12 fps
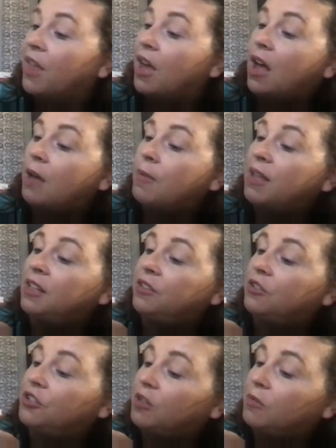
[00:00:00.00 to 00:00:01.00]
And then
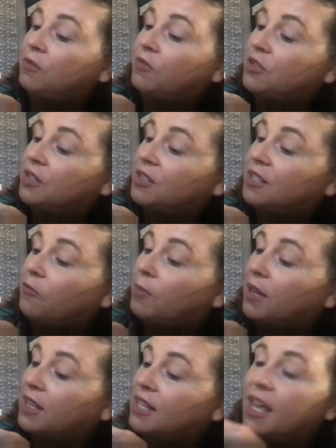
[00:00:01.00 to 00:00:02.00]
there's human versus self
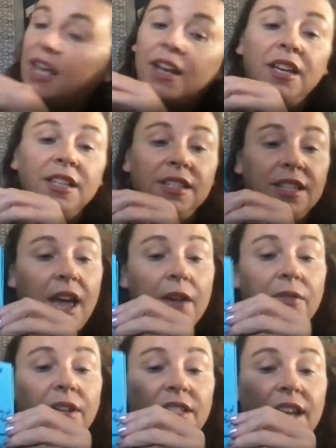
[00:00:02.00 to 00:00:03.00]
because Hannah is
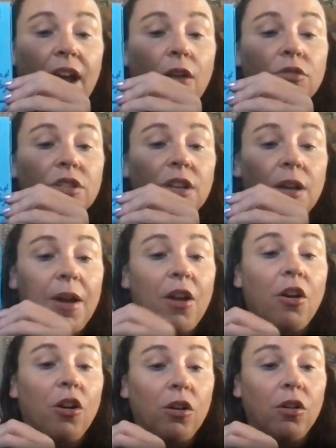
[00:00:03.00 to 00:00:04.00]
having doubt about
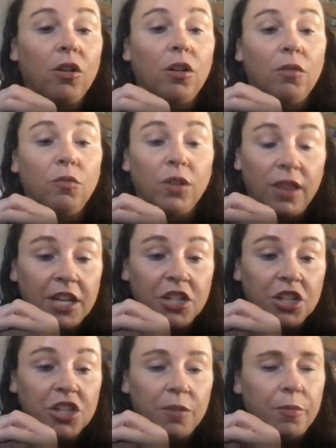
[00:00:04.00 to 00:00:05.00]
her
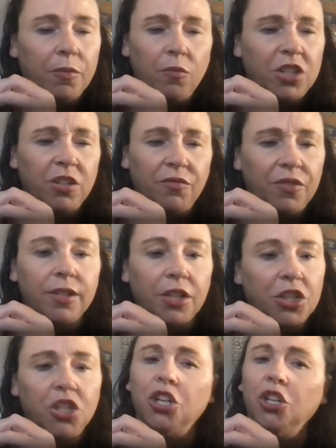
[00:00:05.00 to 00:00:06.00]
relationship and what she feels like
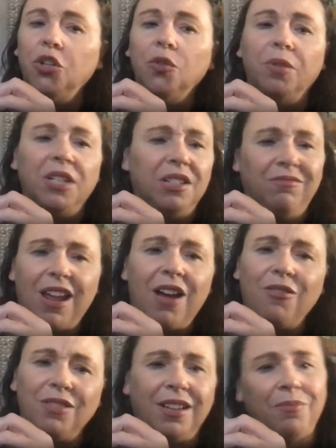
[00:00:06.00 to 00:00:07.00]
she knew, but now
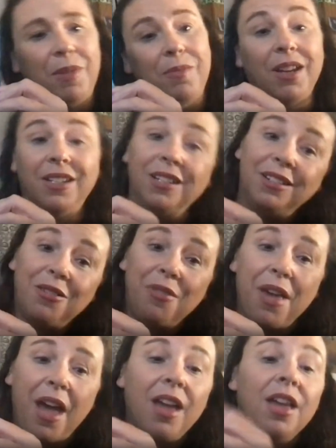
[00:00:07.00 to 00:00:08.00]
is like, maybe I didn't know
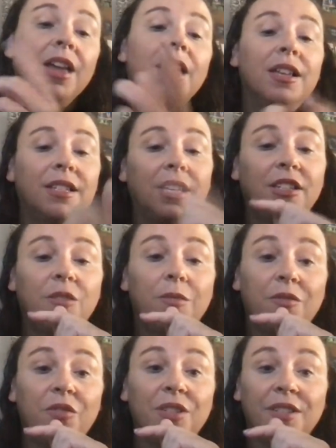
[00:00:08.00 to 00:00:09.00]
that. So that's human
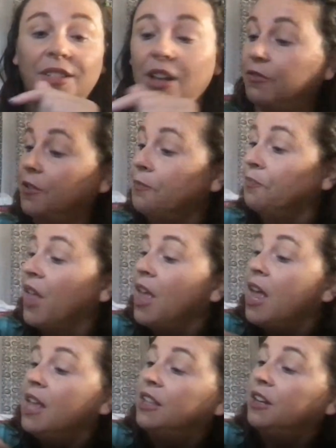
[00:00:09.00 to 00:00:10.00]
versus self.
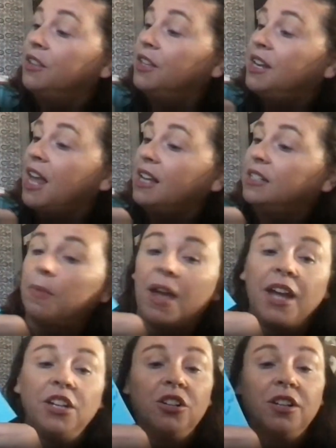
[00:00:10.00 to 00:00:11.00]
Then on the next
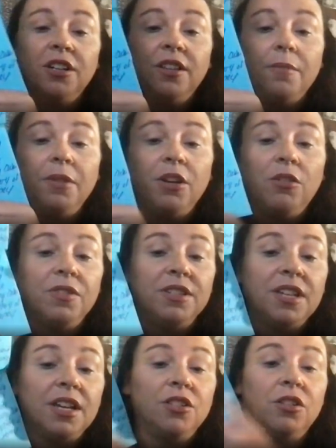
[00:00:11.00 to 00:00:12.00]
page, you're going to let me know if it's
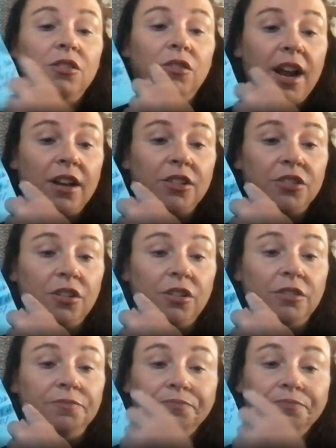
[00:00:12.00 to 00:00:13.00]
internal, external.